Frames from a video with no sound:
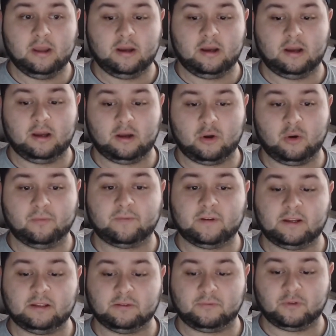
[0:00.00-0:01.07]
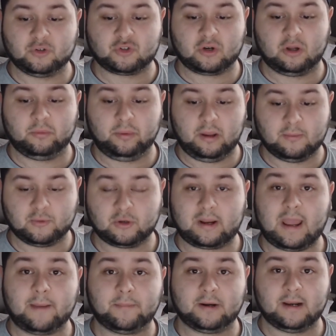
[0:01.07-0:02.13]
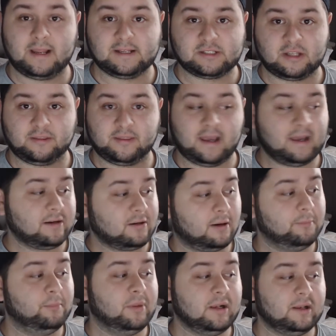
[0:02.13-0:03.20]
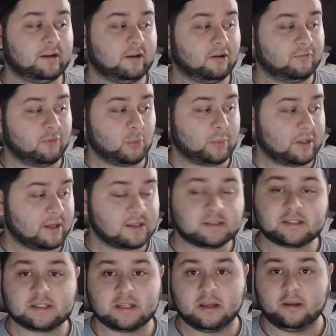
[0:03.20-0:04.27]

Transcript: Uh, hopefully in the future I'll be able to capitalize on that ability of OBS.